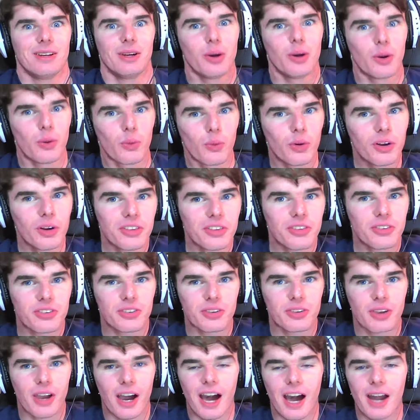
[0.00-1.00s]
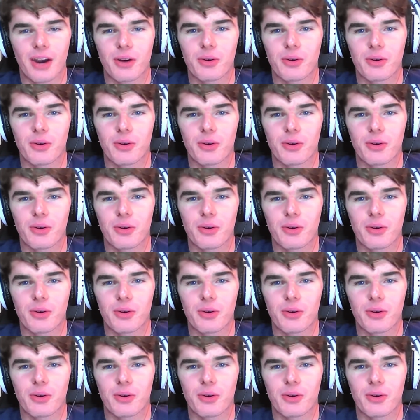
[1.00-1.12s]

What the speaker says: What's I don't